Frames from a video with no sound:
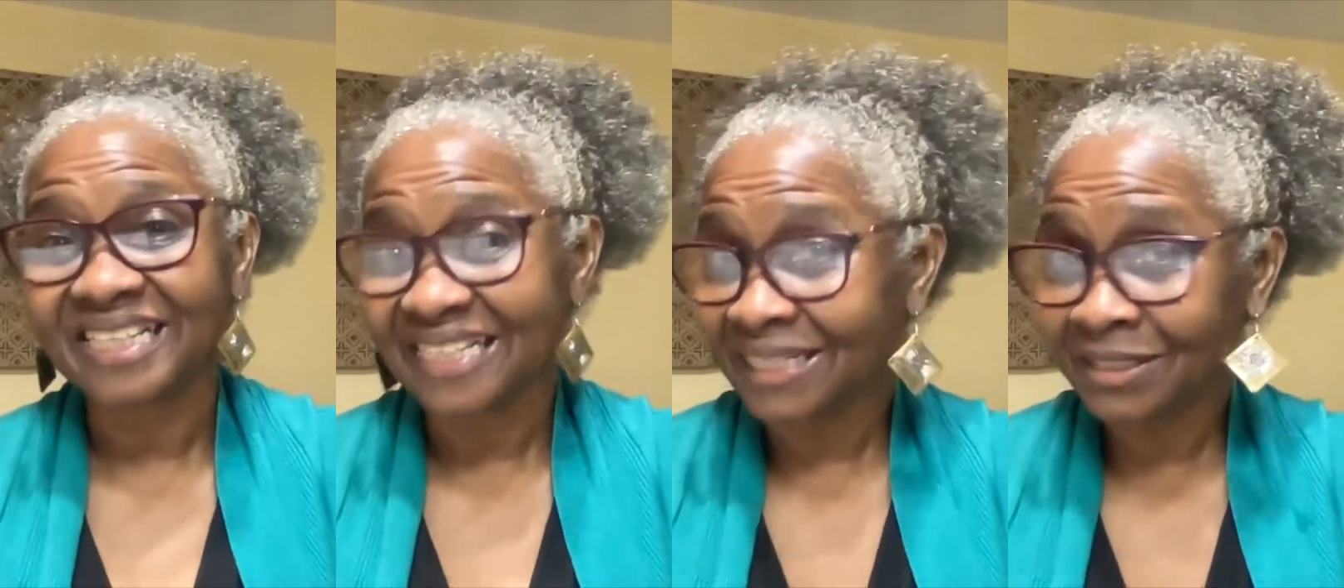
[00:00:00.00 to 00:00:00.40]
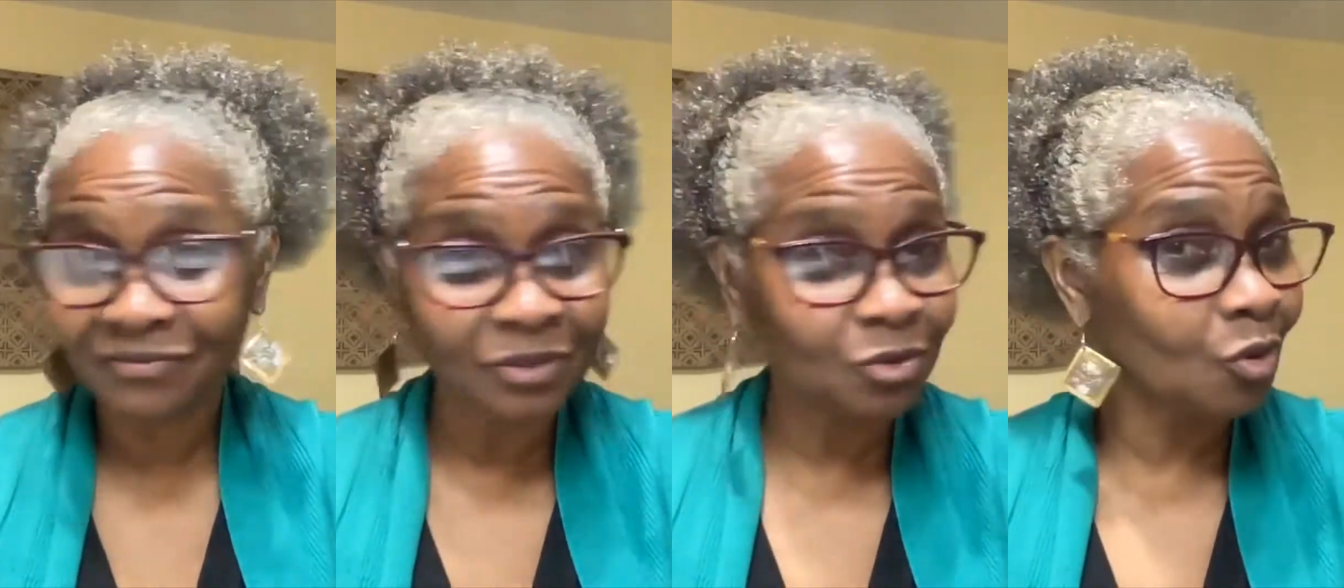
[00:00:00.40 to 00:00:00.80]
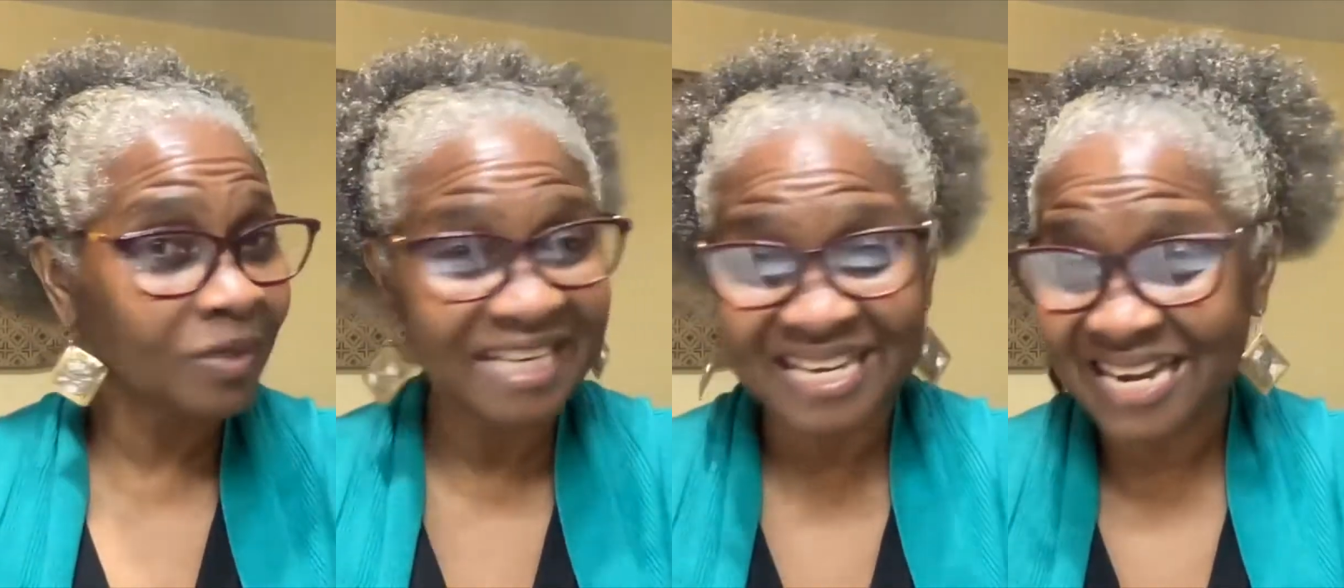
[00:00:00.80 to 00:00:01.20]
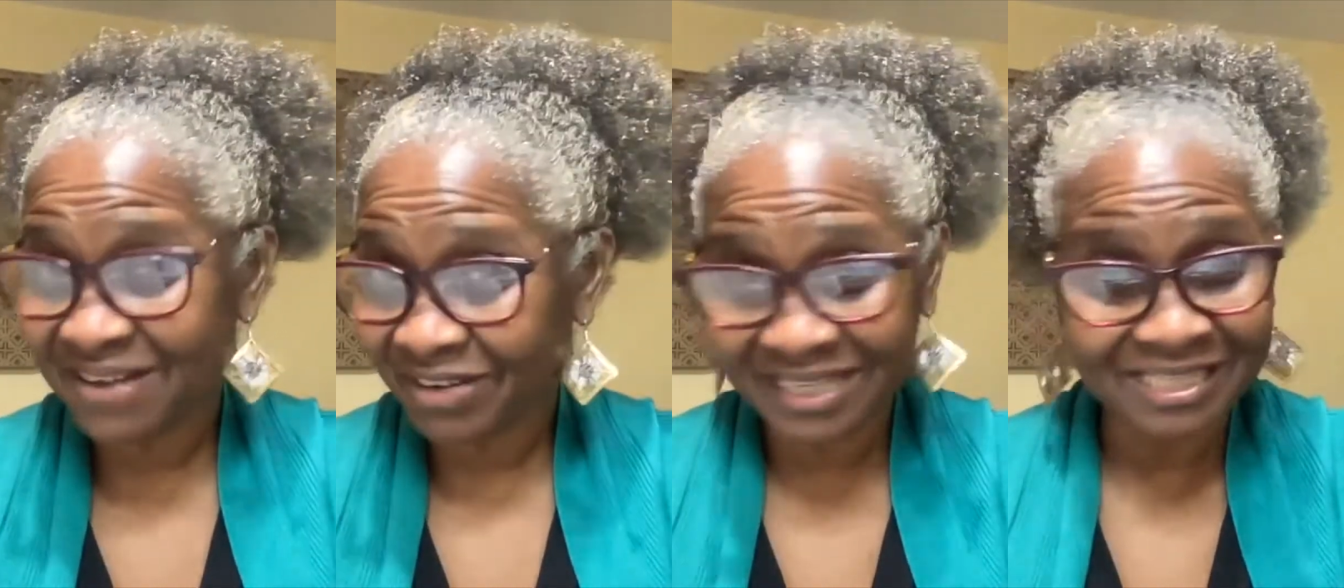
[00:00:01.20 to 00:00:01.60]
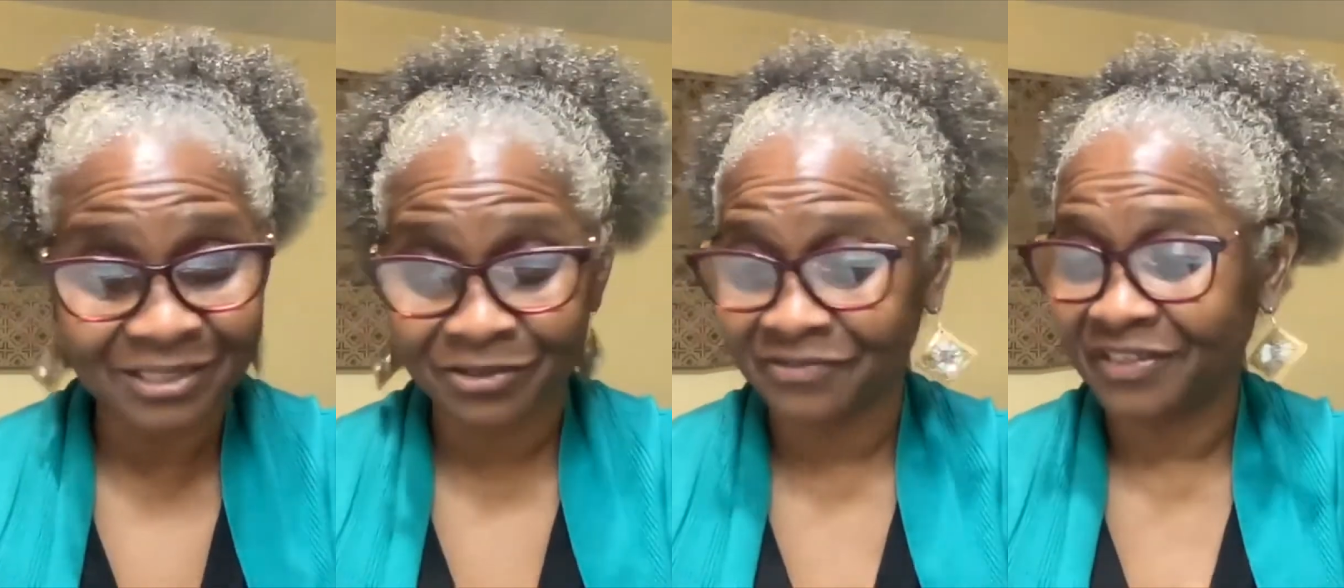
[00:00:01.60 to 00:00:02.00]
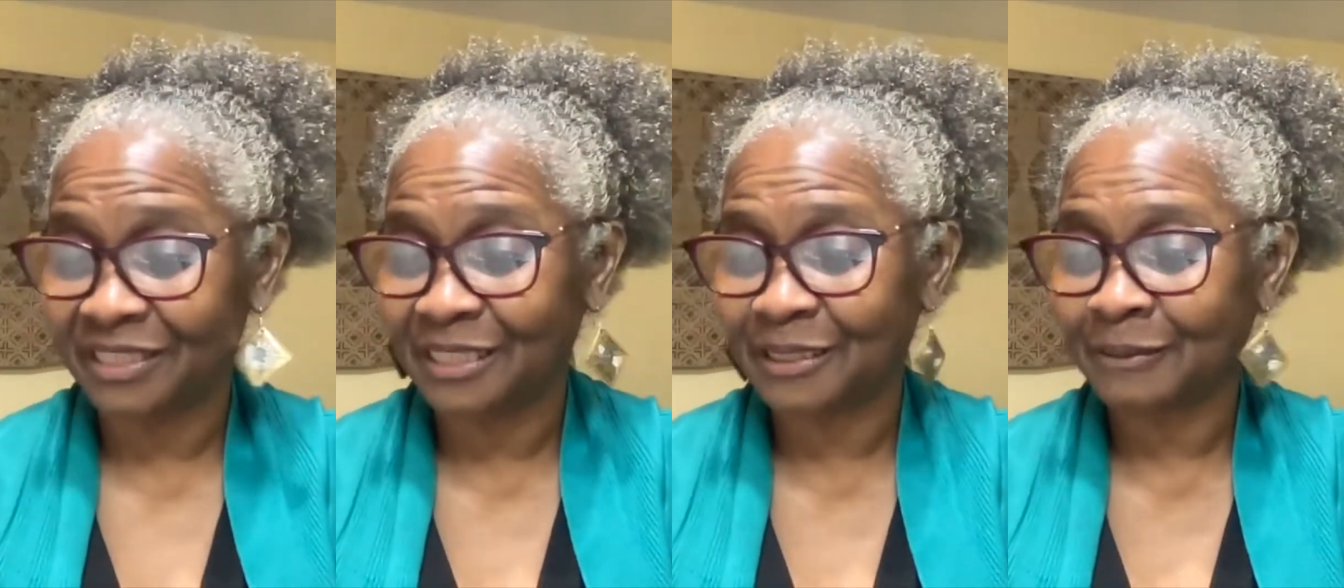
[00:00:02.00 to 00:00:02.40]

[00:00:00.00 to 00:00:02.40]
even though we never deserve it.